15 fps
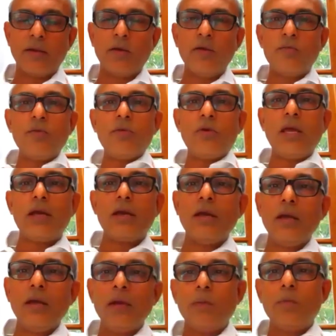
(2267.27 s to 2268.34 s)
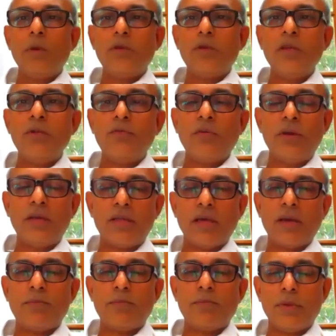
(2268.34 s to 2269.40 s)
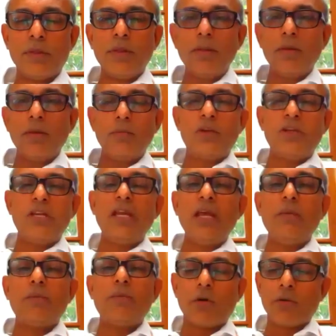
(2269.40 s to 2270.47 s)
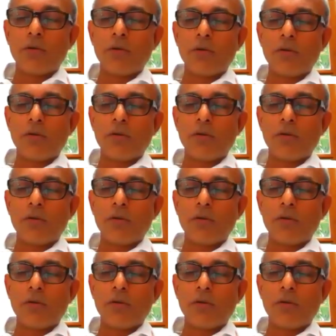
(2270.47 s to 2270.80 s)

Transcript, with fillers: Now, if you take machine, for example, machining process,